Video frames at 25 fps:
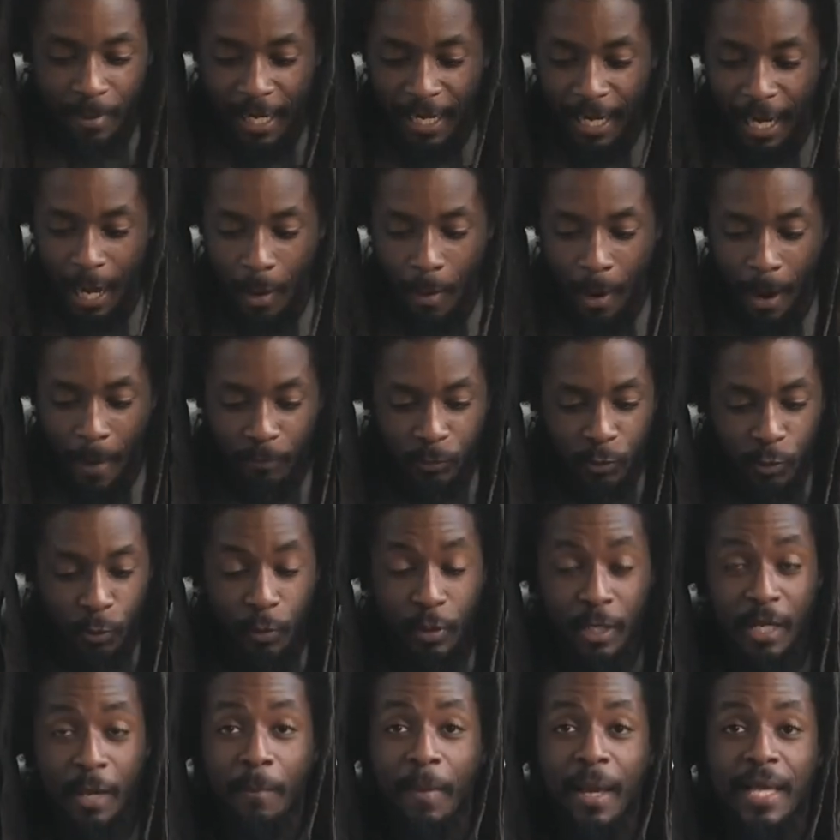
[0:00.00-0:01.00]
like how I'm
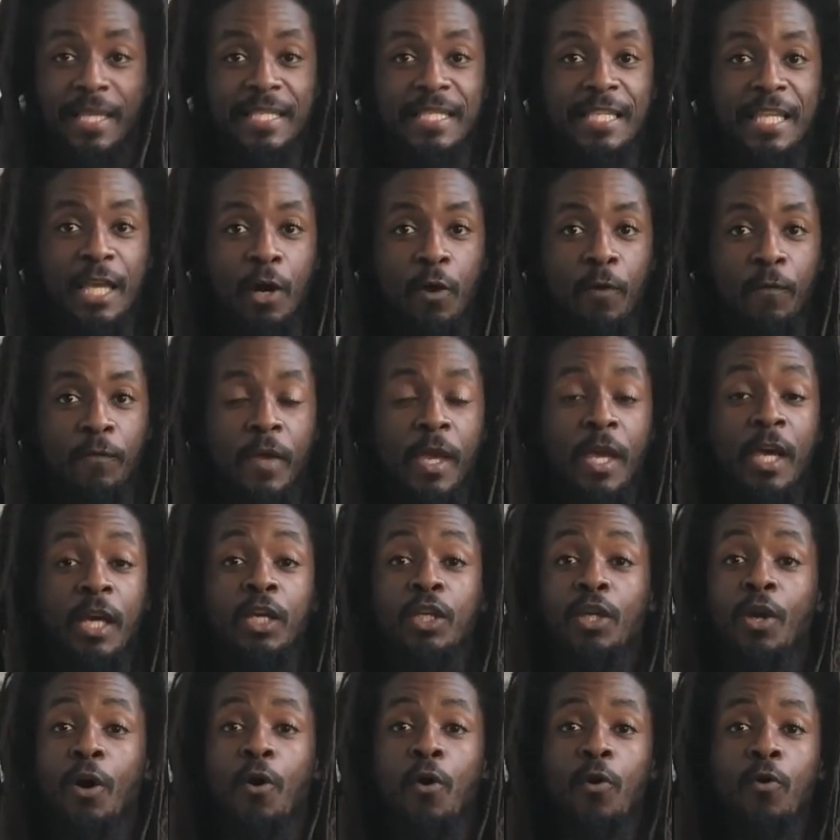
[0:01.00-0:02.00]
doing it myself,
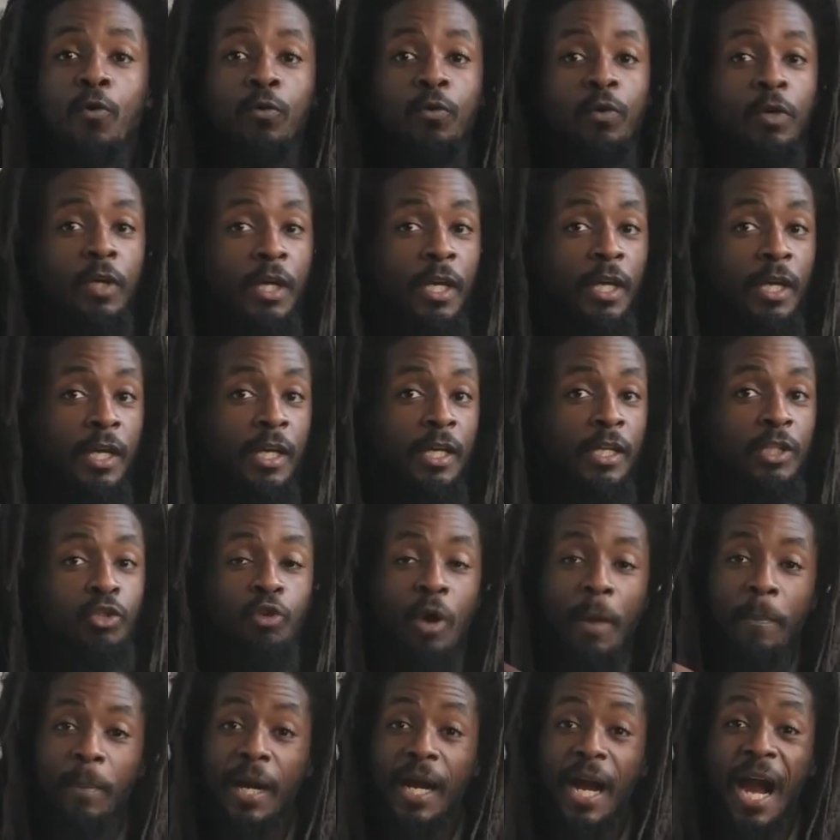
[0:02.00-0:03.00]
yo,
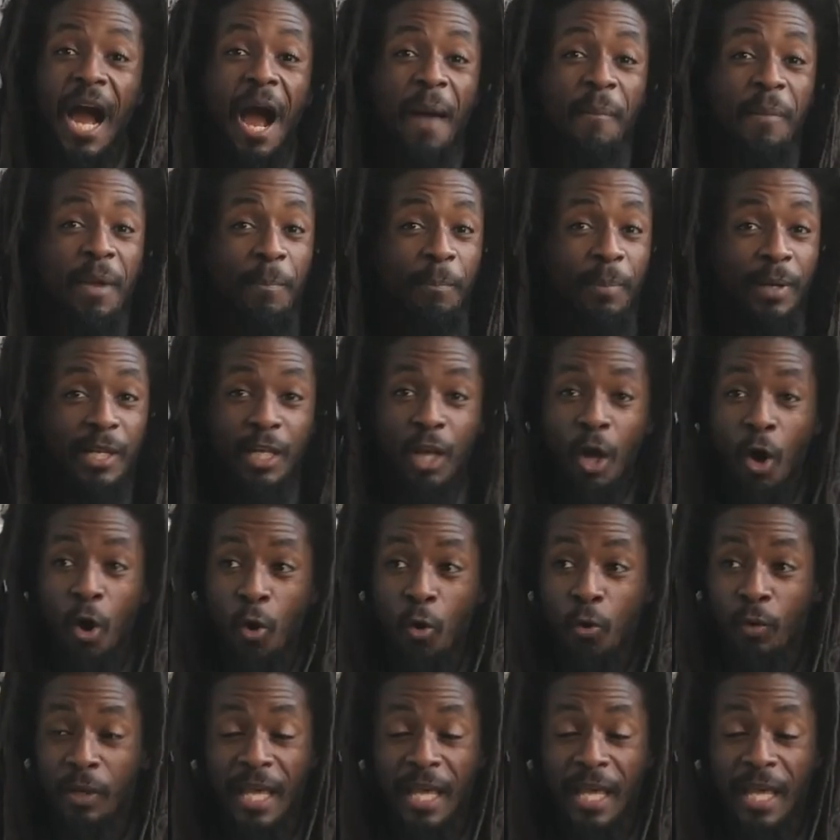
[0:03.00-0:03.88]
drop a comment below.